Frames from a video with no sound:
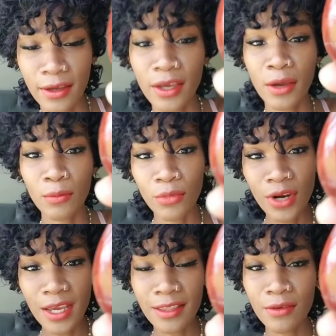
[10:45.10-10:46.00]

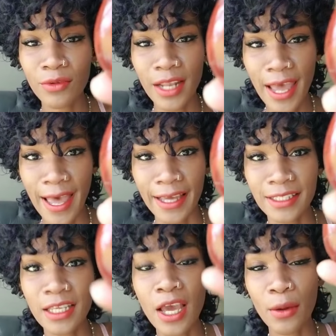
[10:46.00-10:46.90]
Breathe and
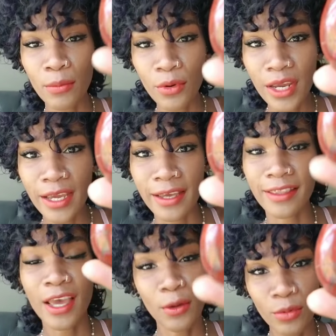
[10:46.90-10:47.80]
relax. Breathe.
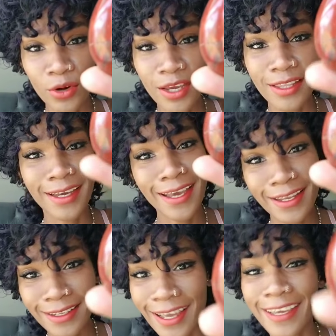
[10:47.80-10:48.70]
Breathe. I
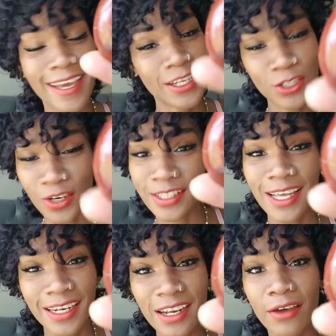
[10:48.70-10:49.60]
can't stress
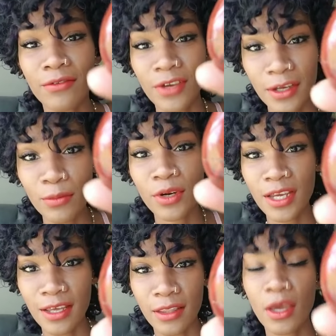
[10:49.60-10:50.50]
that enough. Fucking
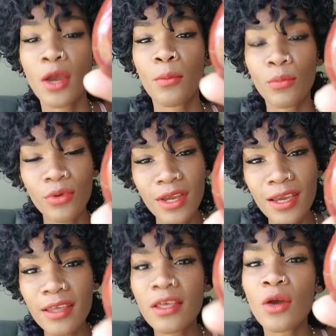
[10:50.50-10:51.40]
breathe.
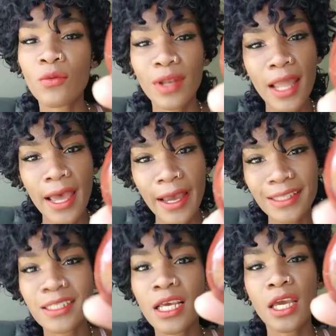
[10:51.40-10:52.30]
Breathe,
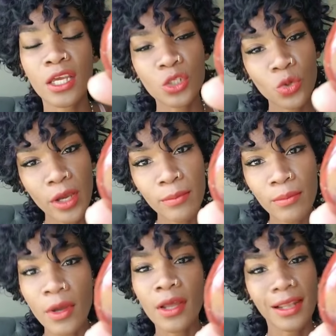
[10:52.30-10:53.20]
relax, enjoy
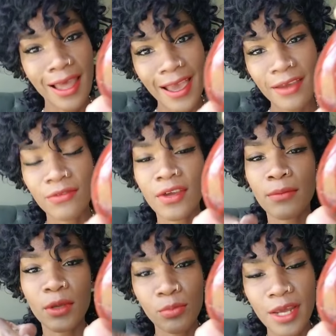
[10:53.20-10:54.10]
life, and
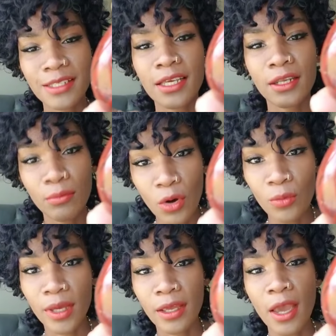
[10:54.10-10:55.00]
be present in the
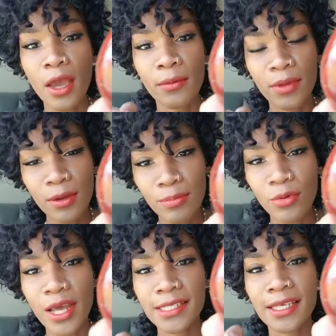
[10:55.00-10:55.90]
moment. Be
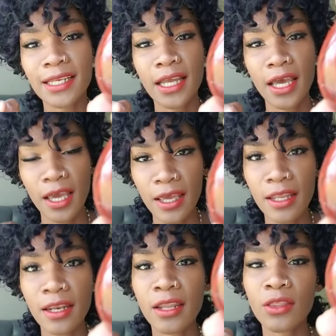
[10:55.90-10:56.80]
present
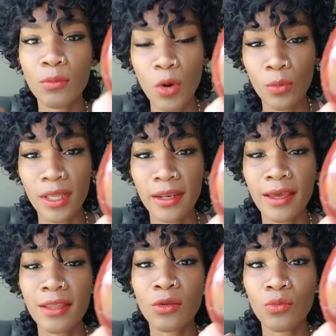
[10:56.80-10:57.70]
in the moment.
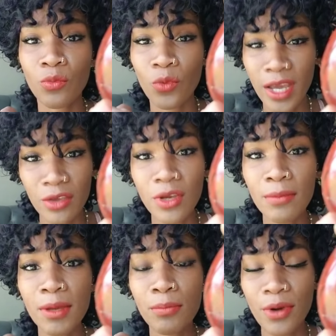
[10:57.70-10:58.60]
And the way you can
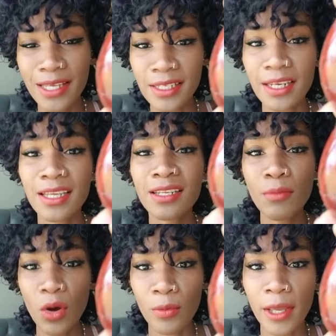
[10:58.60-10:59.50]
be present in the
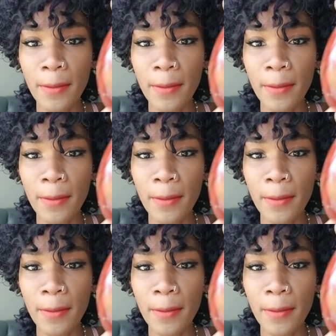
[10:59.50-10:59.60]
moment